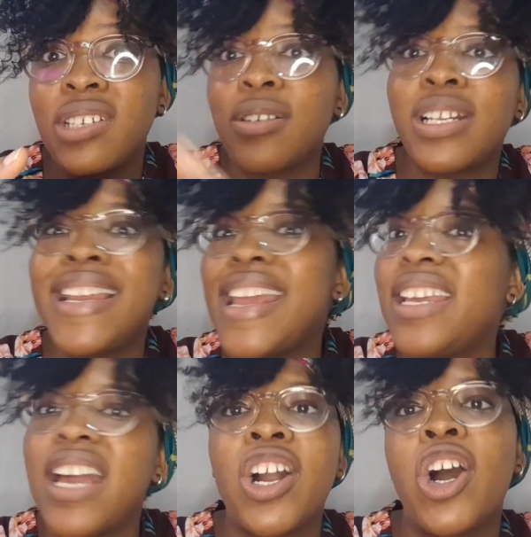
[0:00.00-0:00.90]
So
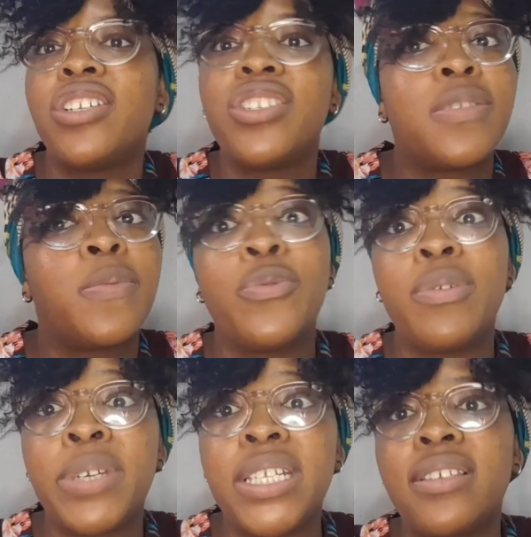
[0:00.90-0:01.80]
clearly I can't just be
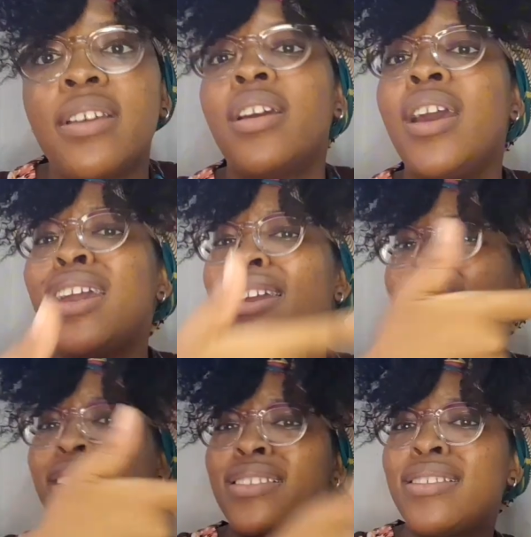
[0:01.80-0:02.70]
repeating. It
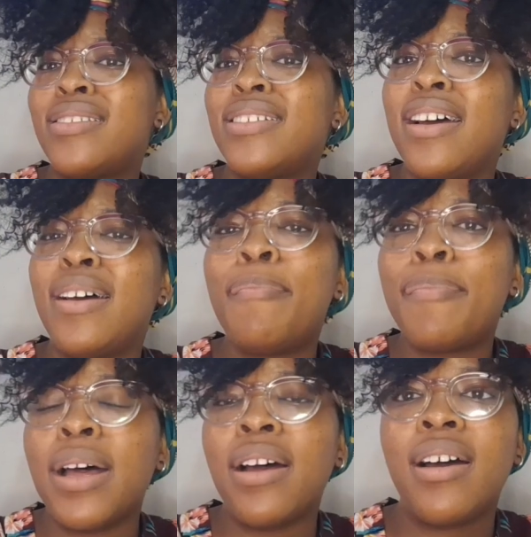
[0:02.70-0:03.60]
has
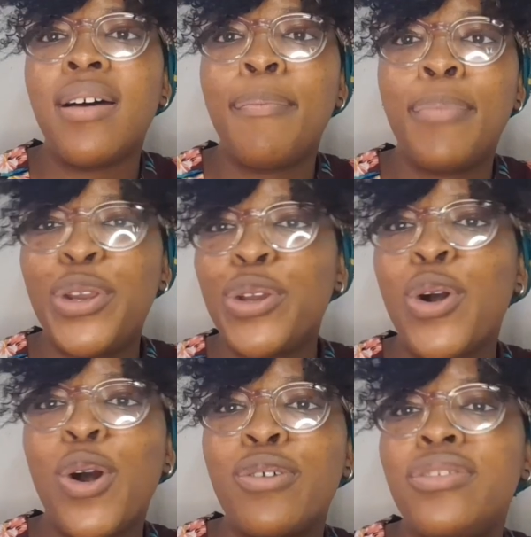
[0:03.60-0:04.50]
bodycons,
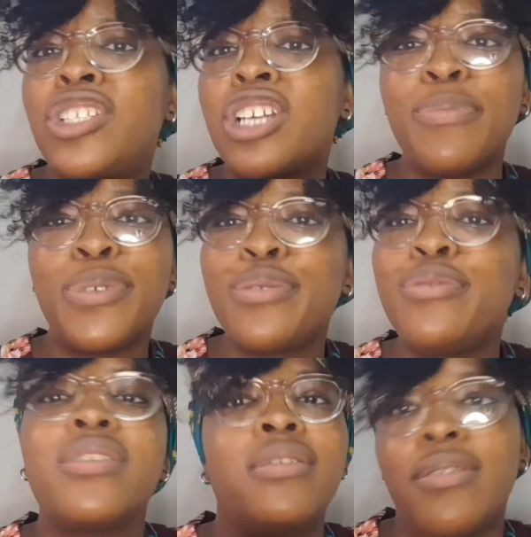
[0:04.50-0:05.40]

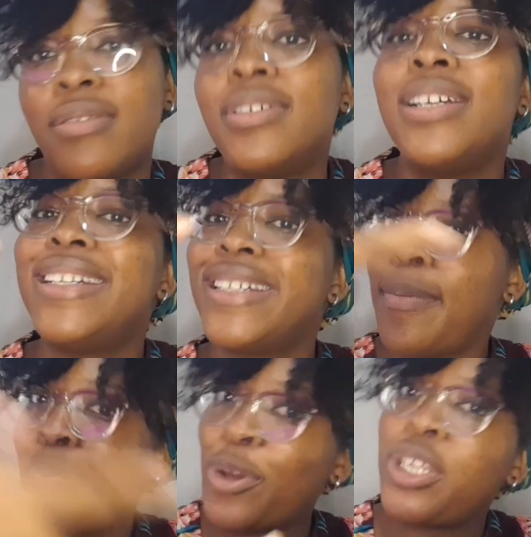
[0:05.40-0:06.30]
jumpsuit. No.
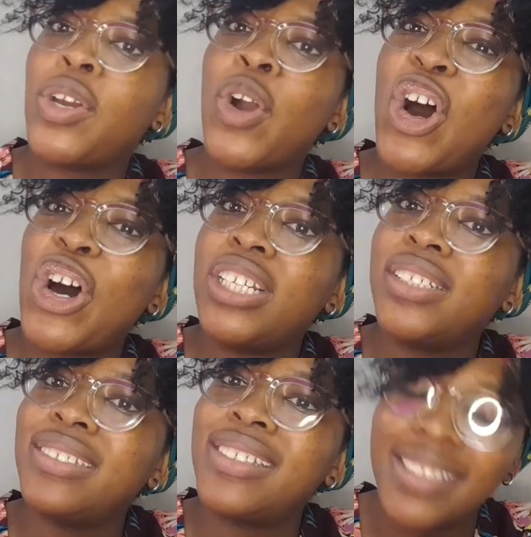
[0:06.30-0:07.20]

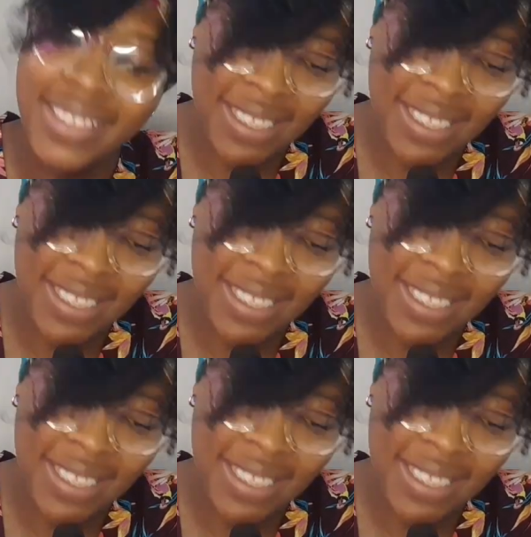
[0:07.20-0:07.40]
Bodycons.